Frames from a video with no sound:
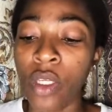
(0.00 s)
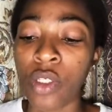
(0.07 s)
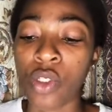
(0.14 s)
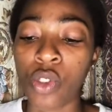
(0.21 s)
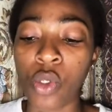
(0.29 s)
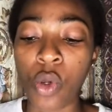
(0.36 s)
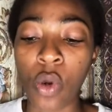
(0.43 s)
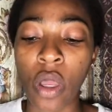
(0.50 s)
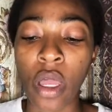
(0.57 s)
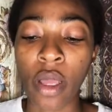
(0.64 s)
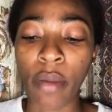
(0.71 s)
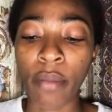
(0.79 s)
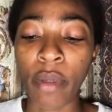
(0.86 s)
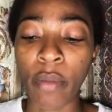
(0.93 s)
So
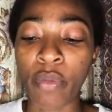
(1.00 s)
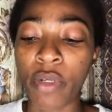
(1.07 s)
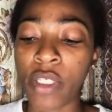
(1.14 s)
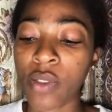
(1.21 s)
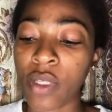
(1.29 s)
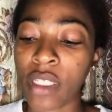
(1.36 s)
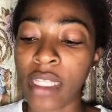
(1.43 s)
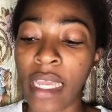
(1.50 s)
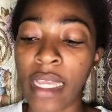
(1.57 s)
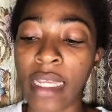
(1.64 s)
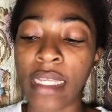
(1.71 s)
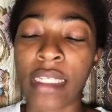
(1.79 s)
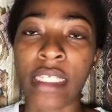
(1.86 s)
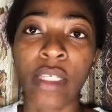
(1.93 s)
Prince was
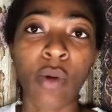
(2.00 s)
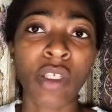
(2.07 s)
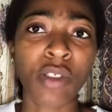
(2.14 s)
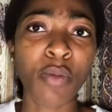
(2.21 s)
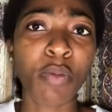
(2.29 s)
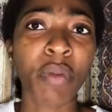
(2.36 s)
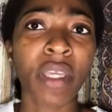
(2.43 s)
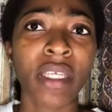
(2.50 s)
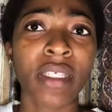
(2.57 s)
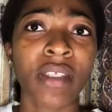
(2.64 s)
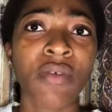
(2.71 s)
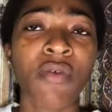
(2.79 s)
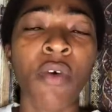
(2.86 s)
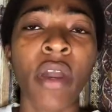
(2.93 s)
like, he wasn't
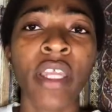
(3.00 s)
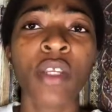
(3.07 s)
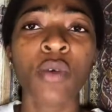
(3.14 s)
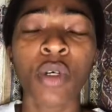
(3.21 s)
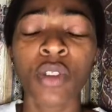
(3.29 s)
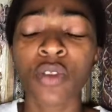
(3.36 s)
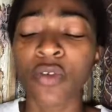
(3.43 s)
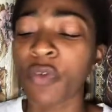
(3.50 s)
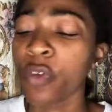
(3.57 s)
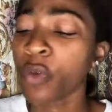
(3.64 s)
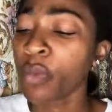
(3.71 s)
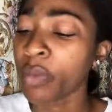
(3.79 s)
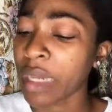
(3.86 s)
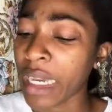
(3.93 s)
pissed for anyone to
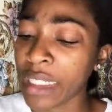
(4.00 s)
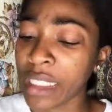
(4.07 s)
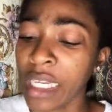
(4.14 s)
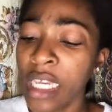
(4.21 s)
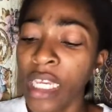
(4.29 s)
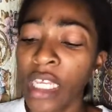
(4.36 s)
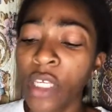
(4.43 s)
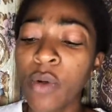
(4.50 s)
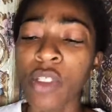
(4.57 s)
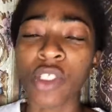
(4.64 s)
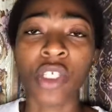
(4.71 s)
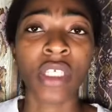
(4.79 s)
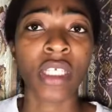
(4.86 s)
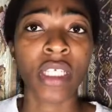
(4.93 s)
feel bad. It
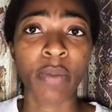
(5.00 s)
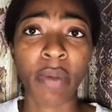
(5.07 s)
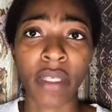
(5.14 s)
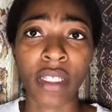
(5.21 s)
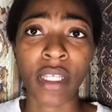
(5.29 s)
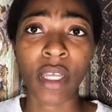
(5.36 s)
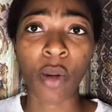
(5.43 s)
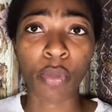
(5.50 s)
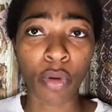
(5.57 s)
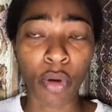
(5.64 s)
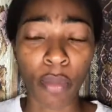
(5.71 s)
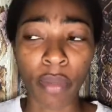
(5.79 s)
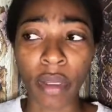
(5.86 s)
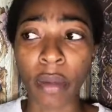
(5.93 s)
was just his personal
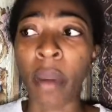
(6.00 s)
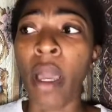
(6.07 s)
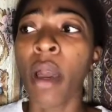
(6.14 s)
problem.